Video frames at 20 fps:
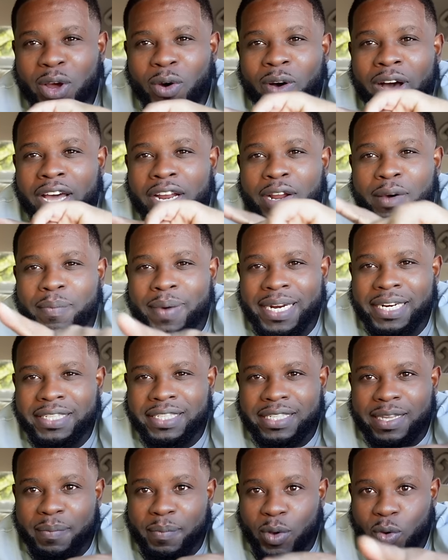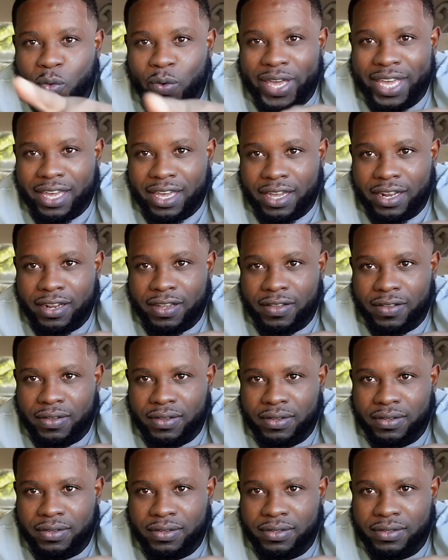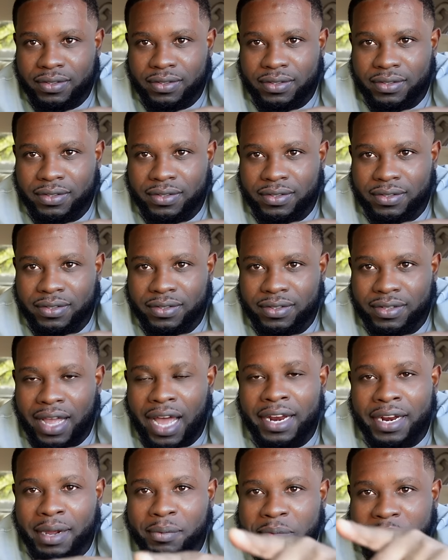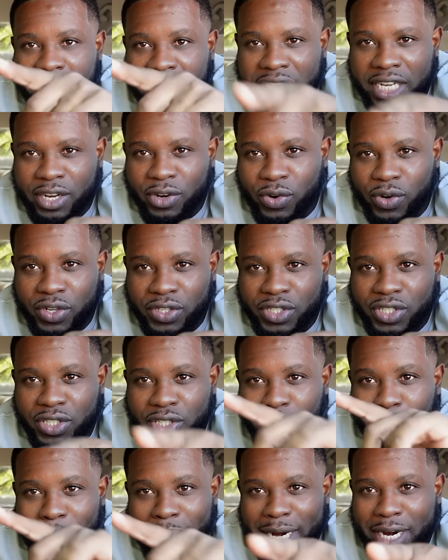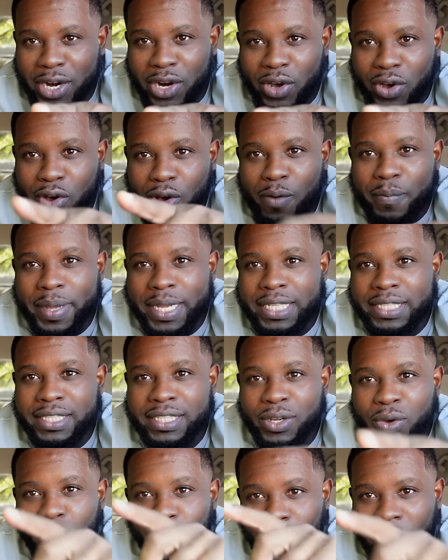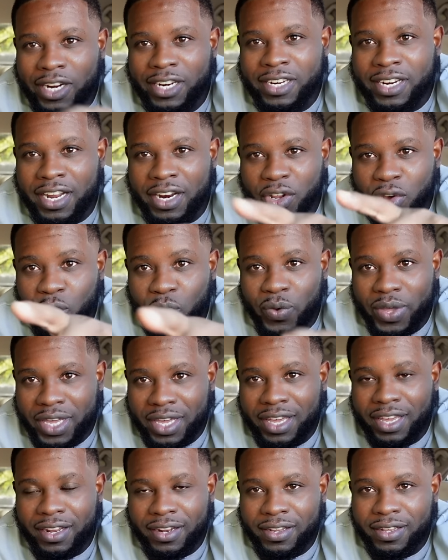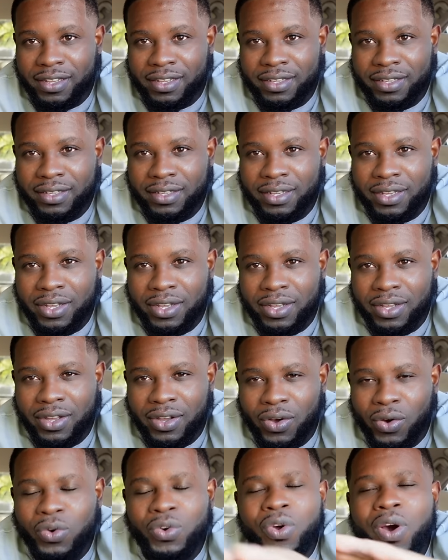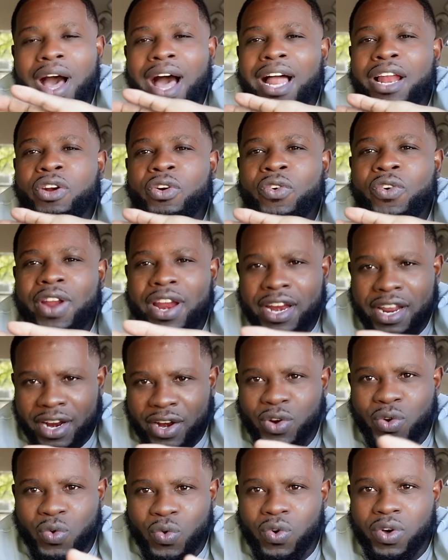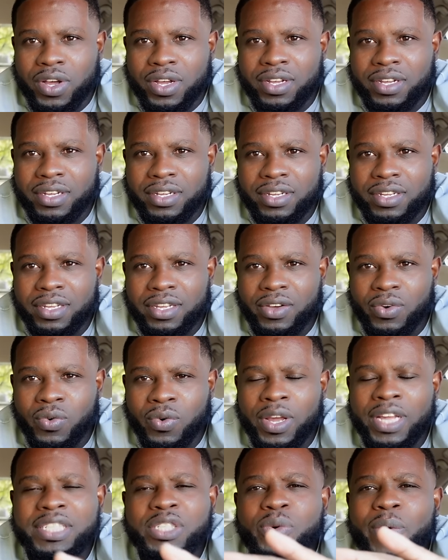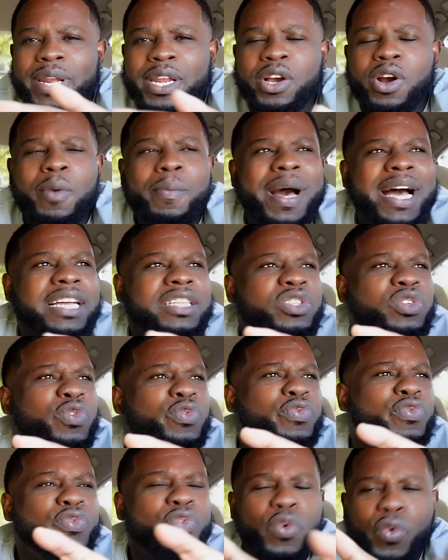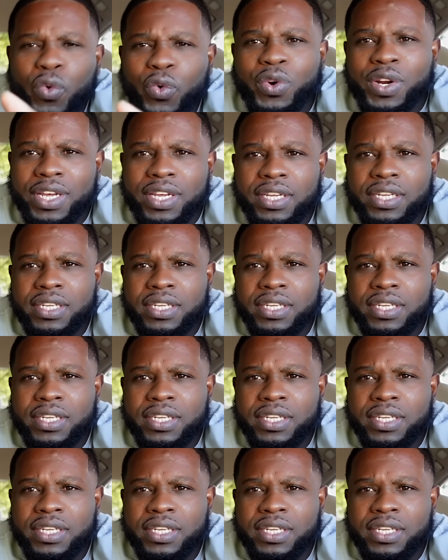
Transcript: don't want nobody say me wicked, and I'm serious. Nobody in a comment one than a wicked. You already know. So when it comes on to food,